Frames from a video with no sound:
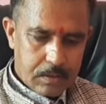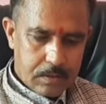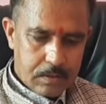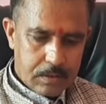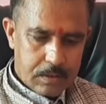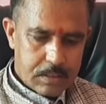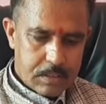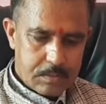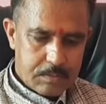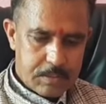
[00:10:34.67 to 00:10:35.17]

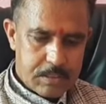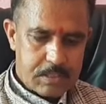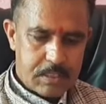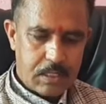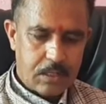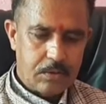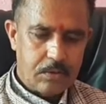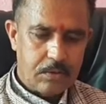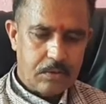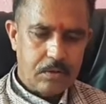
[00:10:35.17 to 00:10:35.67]
This is
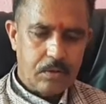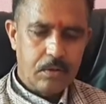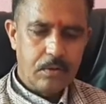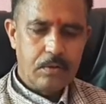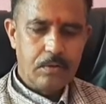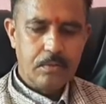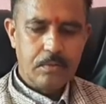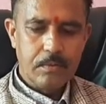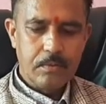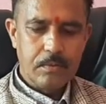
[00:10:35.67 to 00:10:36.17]
mistake.
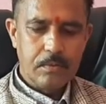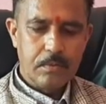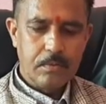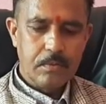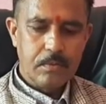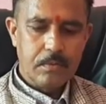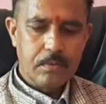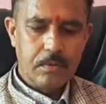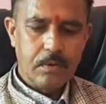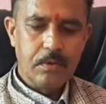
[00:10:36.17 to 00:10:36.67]

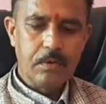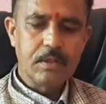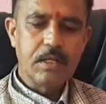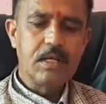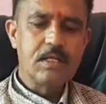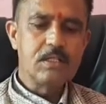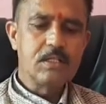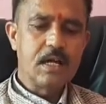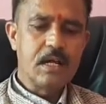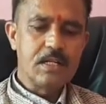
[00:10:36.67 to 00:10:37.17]
Oh, that
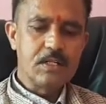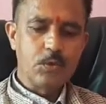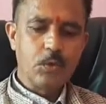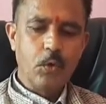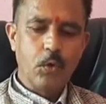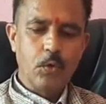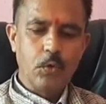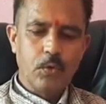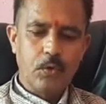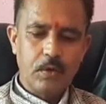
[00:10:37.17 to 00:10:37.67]
is
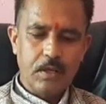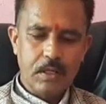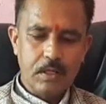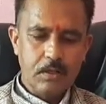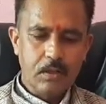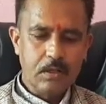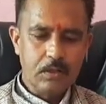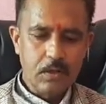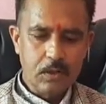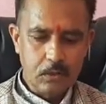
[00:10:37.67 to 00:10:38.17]
O. Okay,
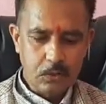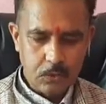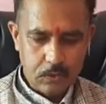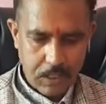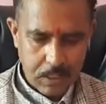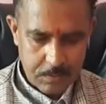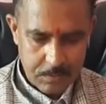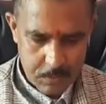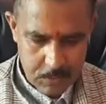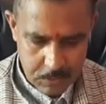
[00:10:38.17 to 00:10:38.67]
not two
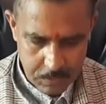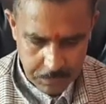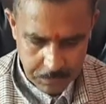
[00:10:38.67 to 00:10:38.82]
times.